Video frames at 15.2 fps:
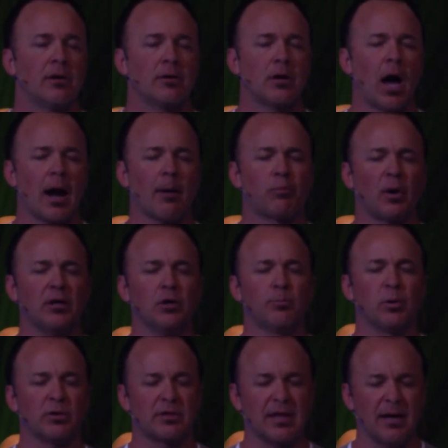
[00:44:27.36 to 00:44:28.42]
God, I pray you
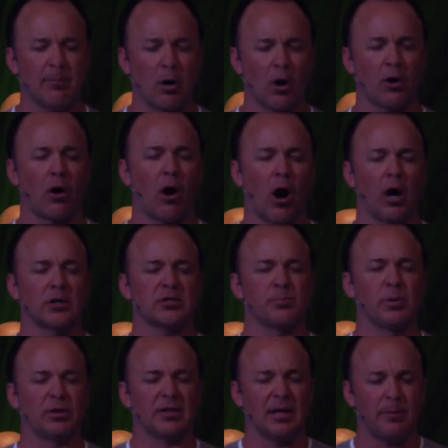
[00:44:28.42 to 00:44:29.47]
put them on our hearts,
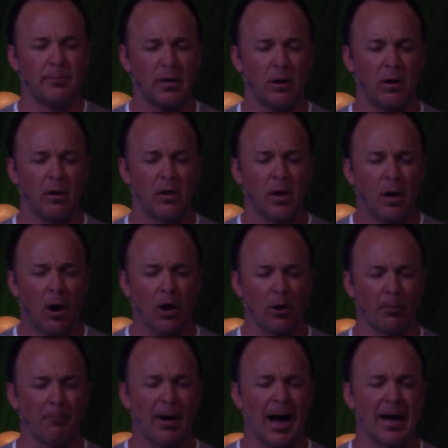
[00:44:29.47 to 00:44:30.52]
put them on our
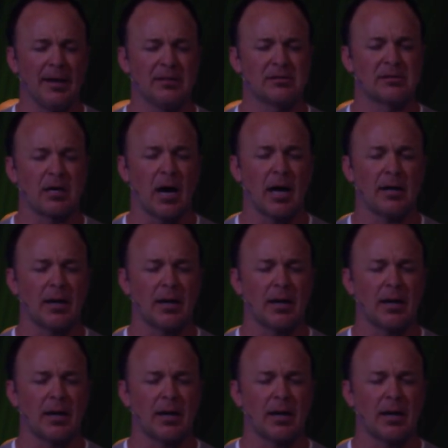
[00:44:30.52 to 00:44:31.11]
minds, God.